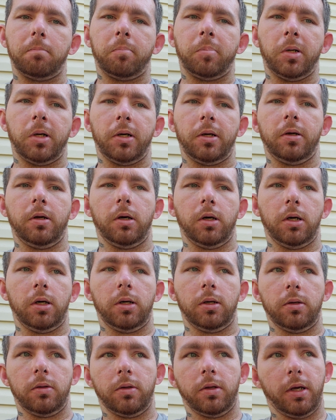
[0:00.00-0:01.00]
But
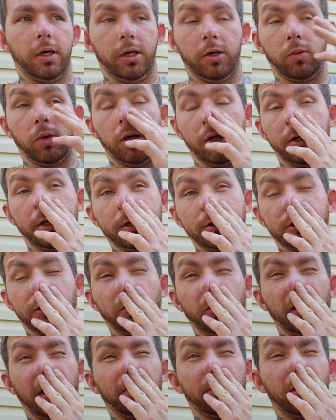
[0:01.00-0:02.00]
it really doesn't
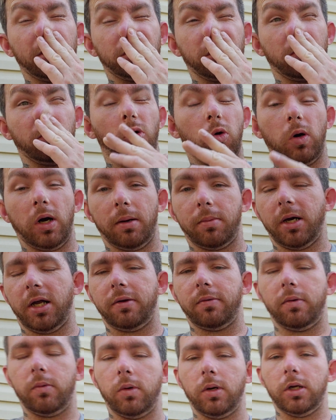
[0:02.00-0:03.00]
do it that much anymore. I'm not
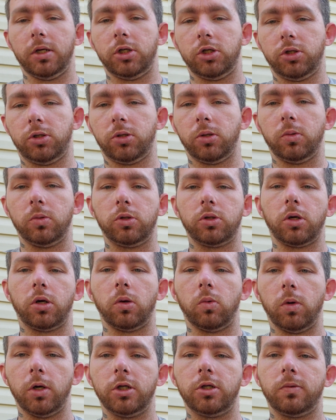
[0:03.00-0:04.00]
even really too
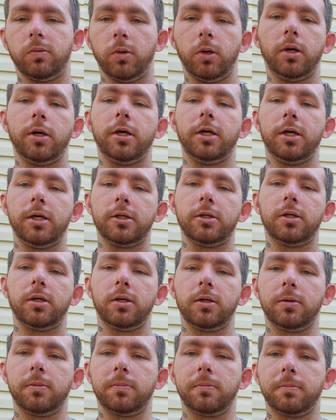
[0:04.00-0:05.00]
sure which foot it is,
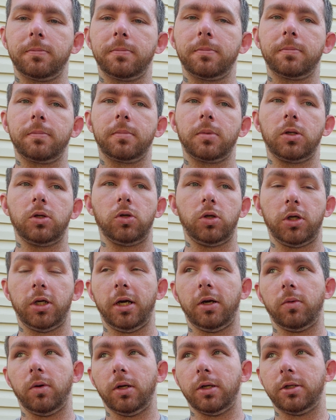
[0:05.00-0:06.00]
because you
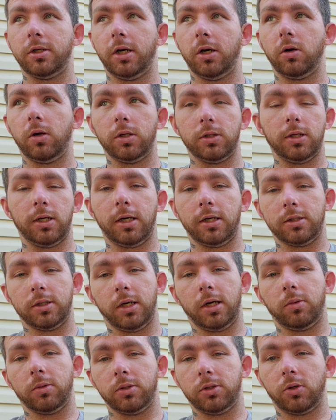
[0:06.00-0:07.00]
can't really tell, because like I
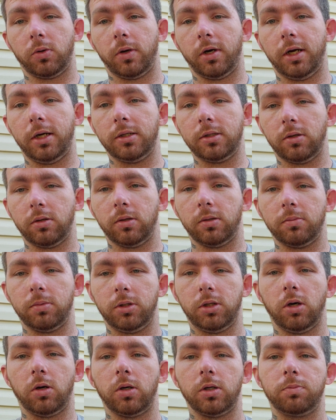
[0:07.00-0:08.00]
said, I was 3, so the
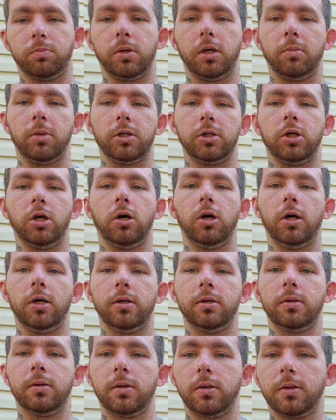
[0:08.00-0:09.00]
scar is pretty much gone.